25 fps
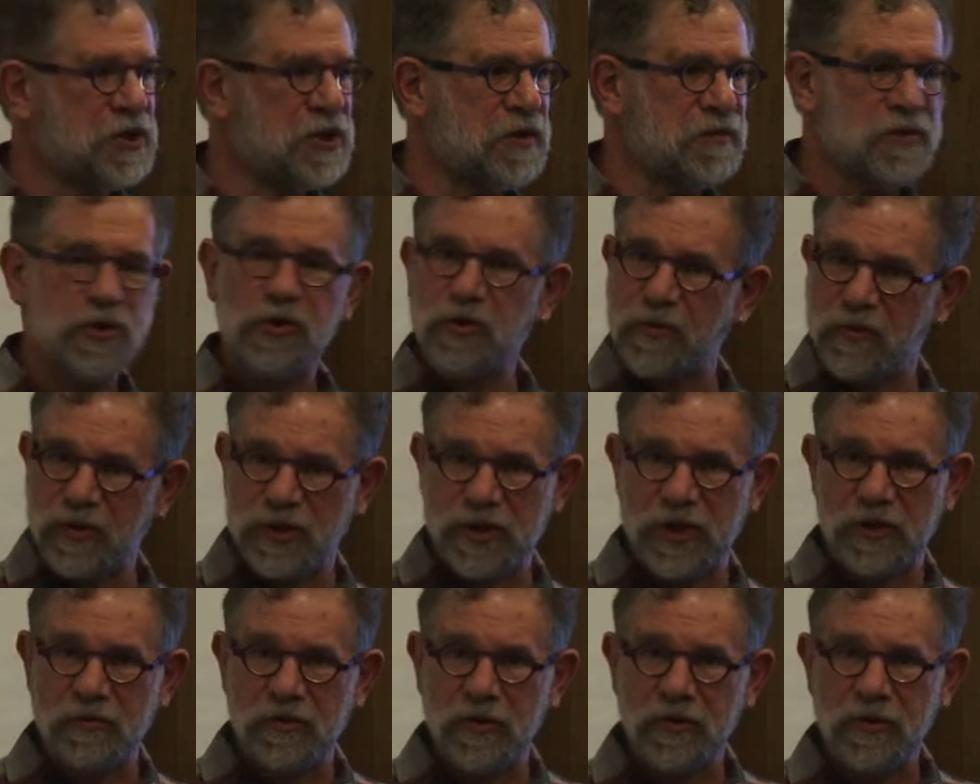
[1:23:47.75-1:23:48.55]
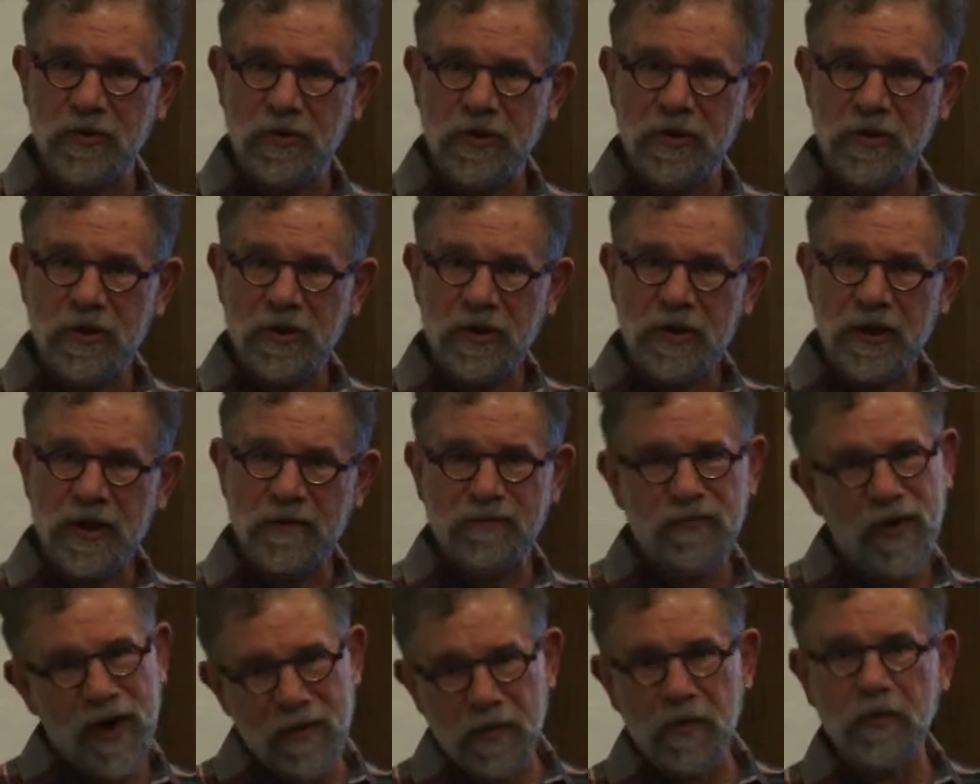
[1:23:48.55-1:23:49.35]
It seems a little more general.
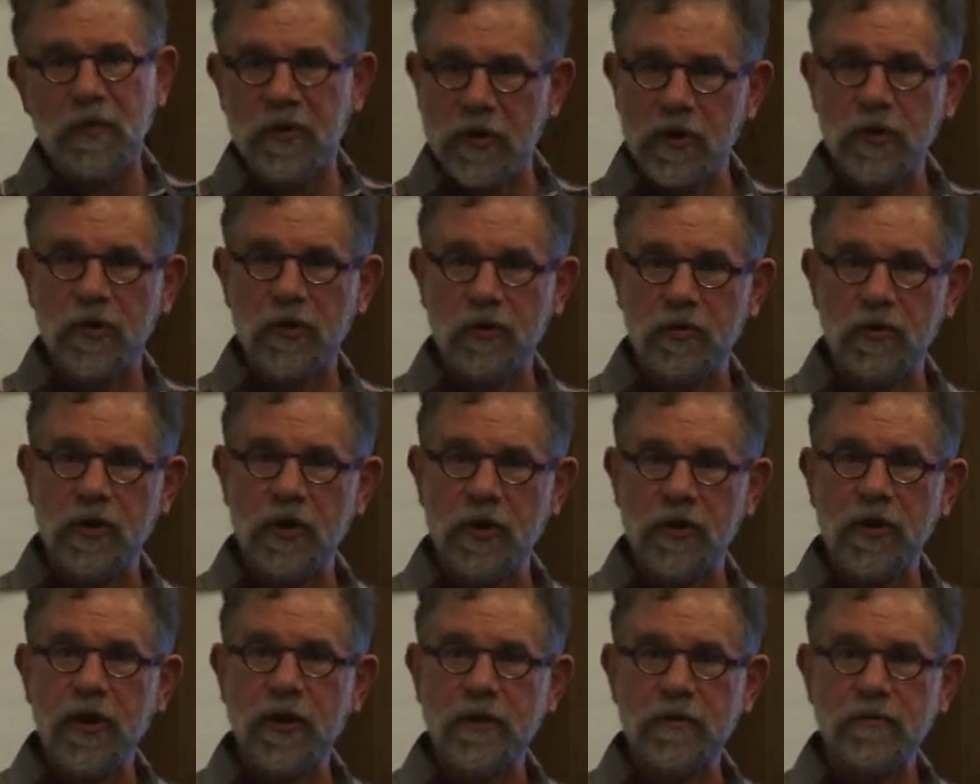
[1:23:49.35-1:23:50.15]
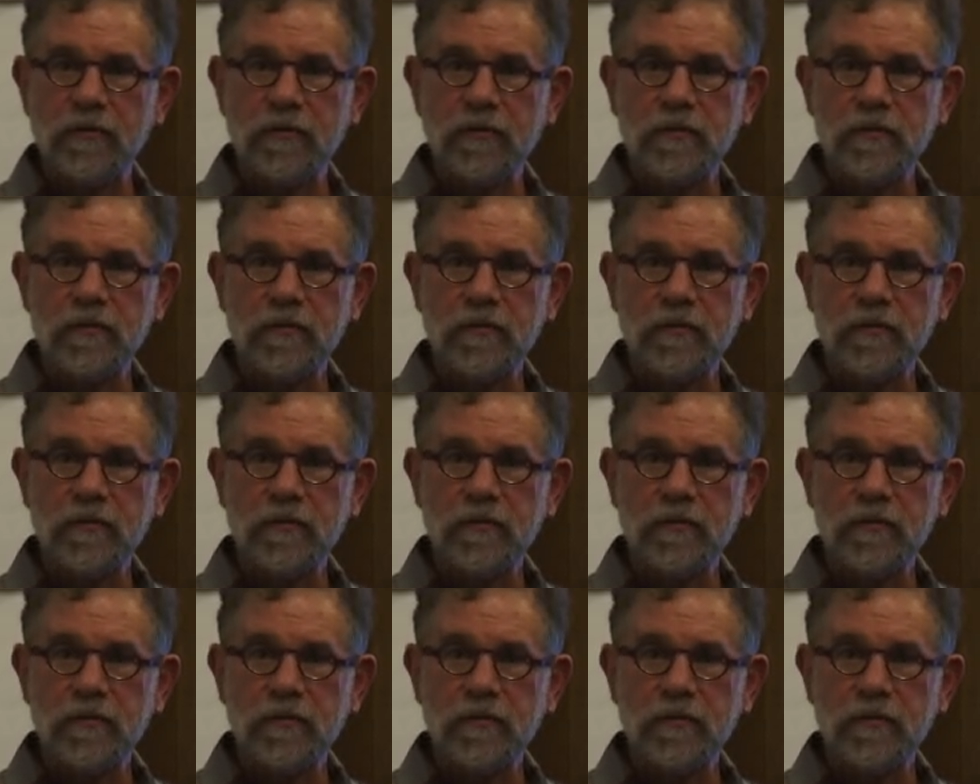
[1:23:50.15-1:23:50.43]
And probably he'll agree to that.